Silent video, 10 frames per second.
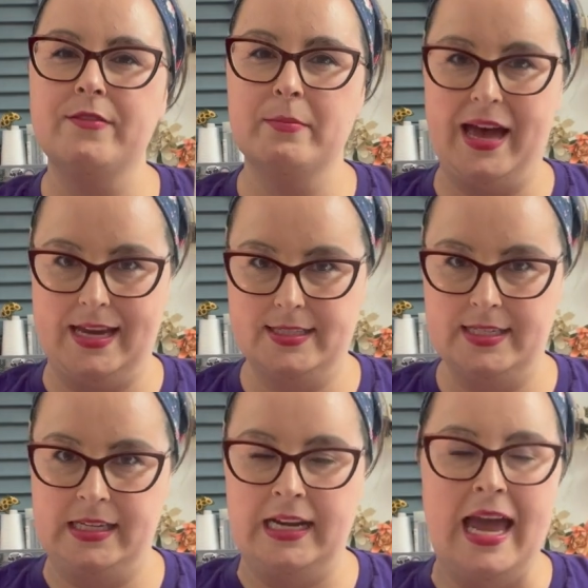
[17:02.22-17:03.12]
of the
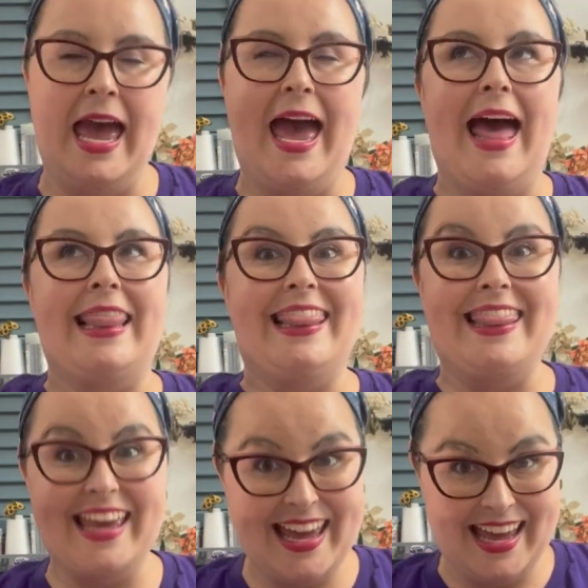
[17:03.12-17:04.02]
magazine, and
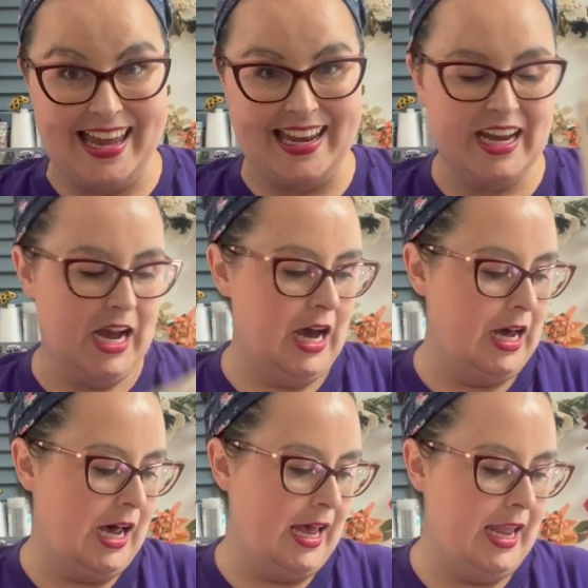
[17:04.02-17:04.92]
then
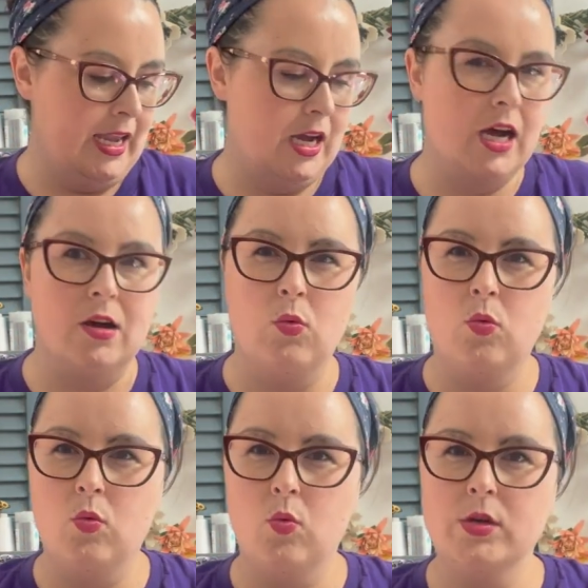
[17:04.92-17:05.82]
I uh,
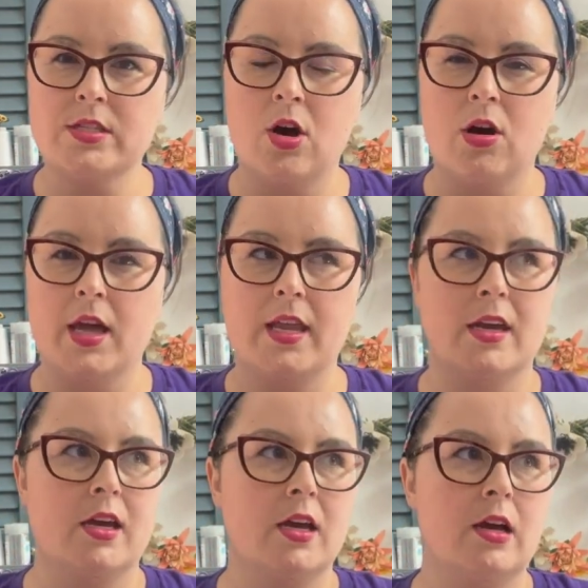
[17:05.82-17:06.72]
was on
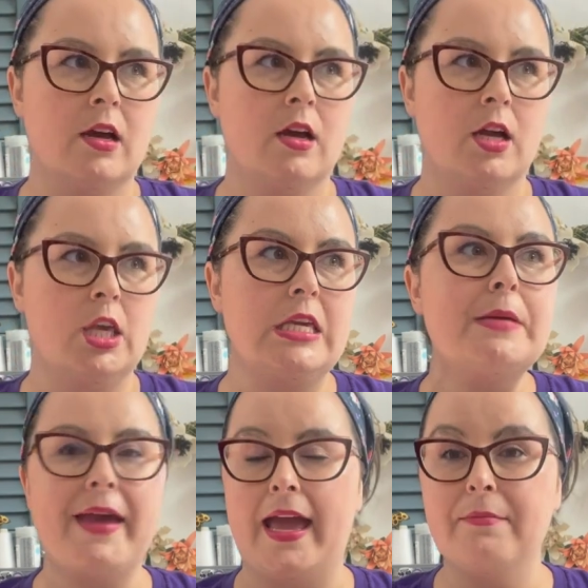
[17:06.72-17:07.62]

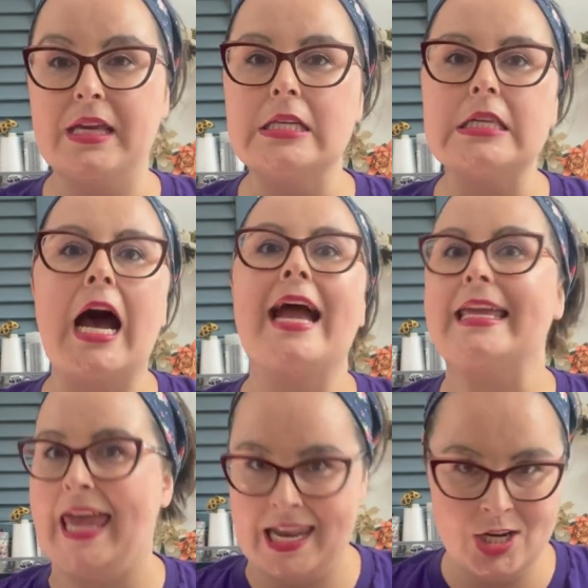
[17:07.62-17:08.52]
eBay because I
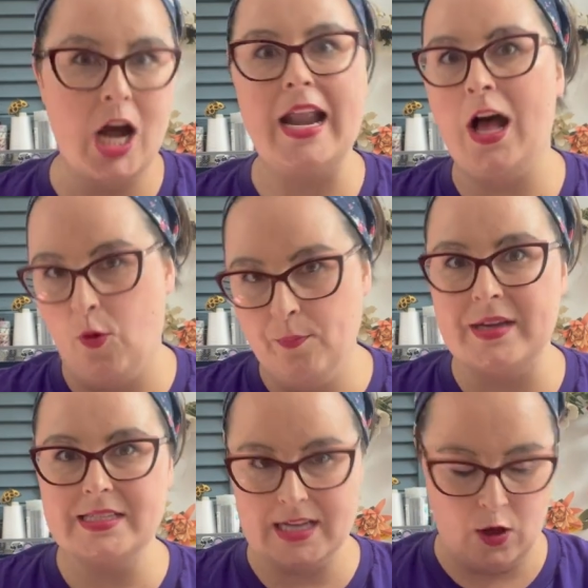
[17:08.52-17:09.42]
cannot help
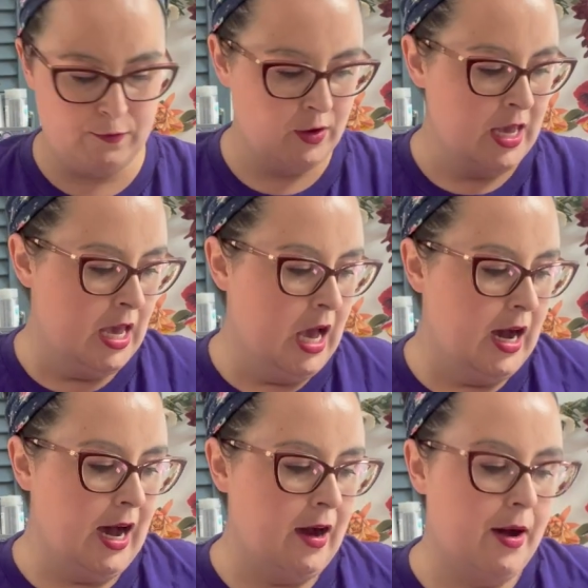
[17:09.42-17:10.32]
myself.
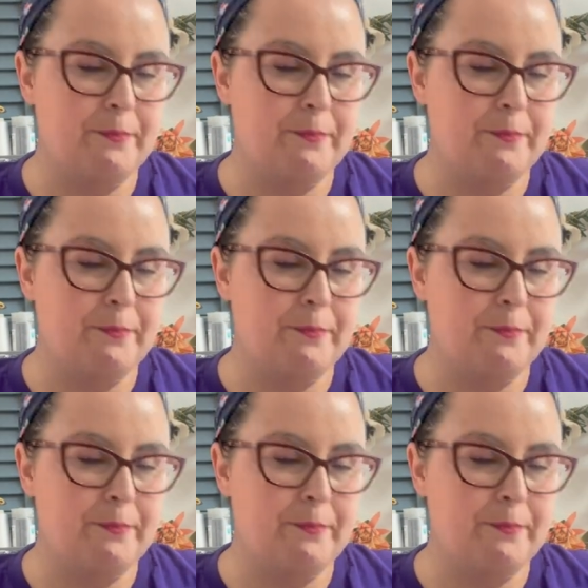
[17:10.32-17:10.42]
Uh,